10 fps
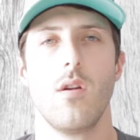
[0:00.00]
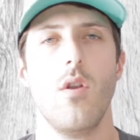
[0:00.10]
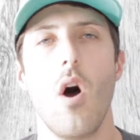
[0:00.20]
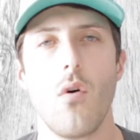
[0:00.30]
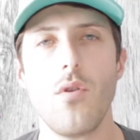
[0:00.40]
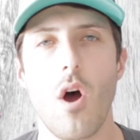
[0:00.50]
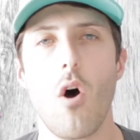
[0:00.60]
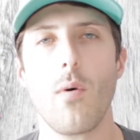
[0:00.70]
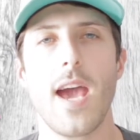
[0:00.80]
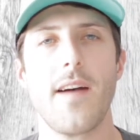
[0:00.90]
No,
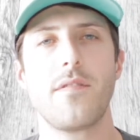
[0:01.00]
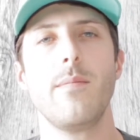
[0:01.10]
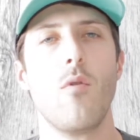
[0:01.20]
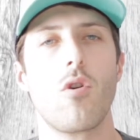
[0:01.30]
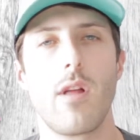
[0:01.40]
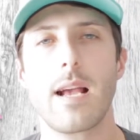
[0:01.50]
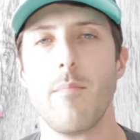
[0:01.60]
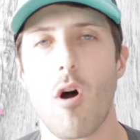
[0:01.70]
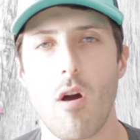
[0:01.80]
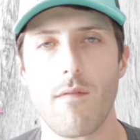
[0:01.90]
no, we have to be more like
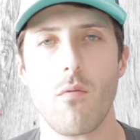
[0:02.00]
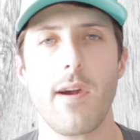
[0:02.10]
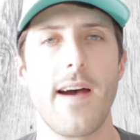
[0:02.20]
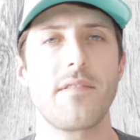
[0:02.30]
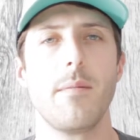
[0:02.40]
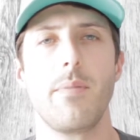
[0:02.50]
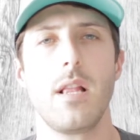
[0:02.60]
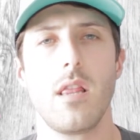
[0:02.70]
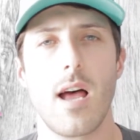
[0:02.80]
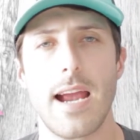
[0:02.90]
Marvel. We have to
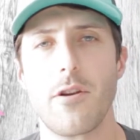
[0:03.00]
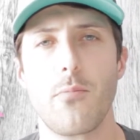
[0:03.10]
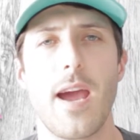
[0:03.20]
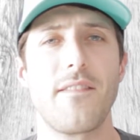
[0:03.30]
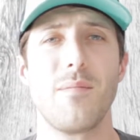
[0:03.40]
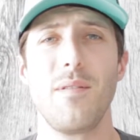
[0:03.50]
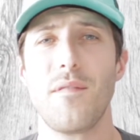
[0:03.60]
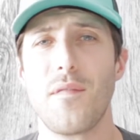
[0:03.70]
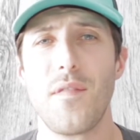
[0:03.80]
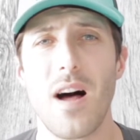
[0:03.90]
be lighter. We have to be
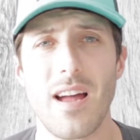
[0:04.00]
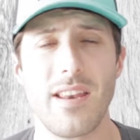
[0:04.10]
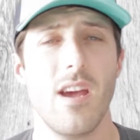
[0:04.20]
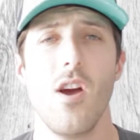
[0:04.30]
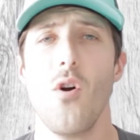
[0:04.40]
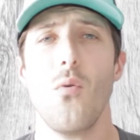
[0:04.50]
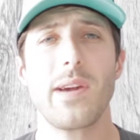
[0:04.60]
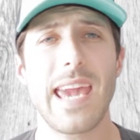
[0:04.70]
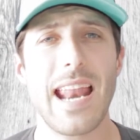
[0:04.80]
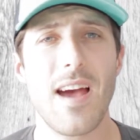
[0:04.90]
fun.
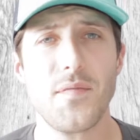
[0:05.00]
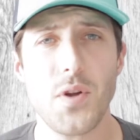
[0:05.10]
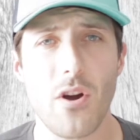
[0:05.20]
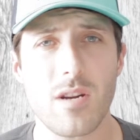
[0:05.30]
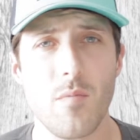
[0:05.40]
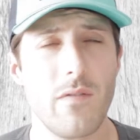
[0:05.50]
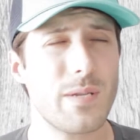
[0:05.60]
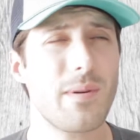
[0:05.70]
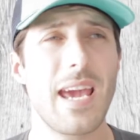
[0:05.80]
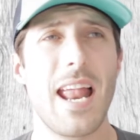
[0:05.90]
We can't have darker
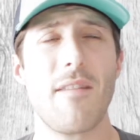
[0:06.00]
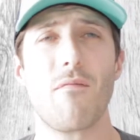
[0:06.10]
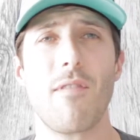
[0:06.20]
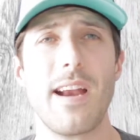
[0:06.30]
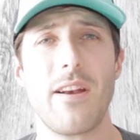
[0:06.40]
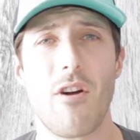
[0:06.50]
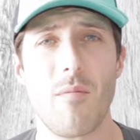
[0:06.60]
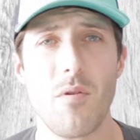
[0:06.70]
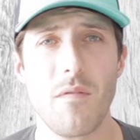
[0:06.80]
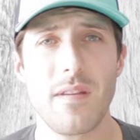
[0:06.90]
movies. We can't have rated
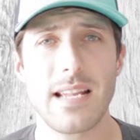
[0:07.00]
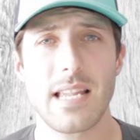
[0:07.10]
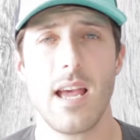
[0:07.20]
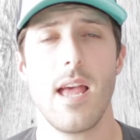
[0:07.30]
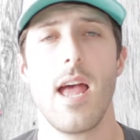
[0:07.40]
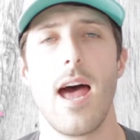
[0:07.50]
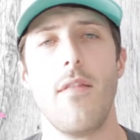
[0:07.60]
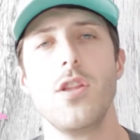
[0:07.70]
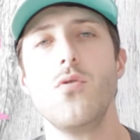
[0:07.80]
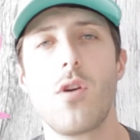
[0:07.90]
R movies.
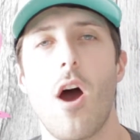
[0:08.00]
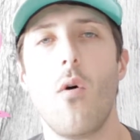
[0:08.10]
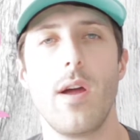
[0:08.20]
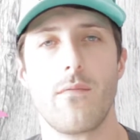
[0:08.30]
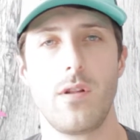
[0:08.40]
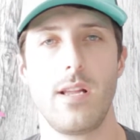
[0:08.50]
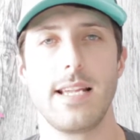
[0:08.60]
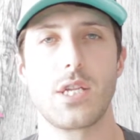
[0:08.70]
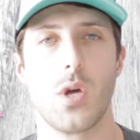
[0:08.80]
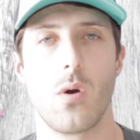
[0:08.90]
And then you go and
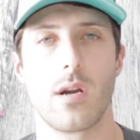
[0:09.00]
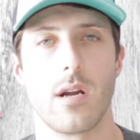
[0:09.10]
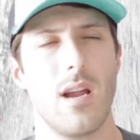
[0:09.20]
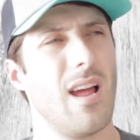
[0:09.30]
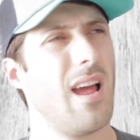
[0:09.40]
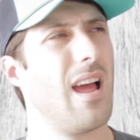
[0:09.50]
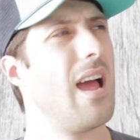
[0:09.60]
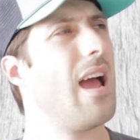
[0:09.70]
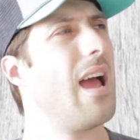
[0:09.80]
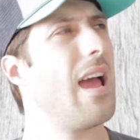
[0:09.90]
release Joker.
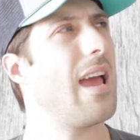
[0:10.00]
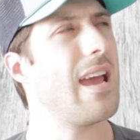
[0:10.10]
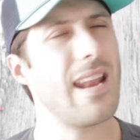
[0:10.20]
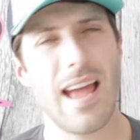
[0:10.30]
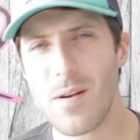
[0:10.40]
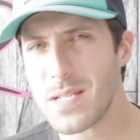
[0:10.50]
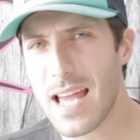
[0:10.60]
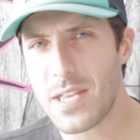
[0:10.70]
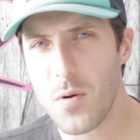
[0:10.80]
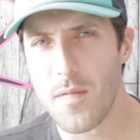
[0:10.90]
And how is
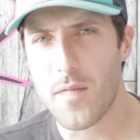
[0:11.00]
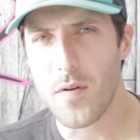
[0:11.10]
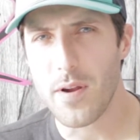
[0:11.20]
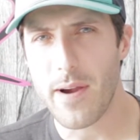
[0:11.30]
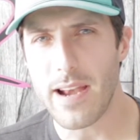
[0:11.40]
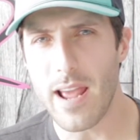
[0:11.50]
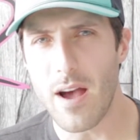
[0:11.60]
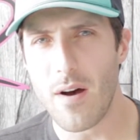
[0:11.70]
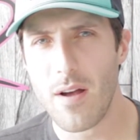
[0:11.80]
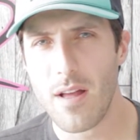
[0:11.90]
that doing for you right now?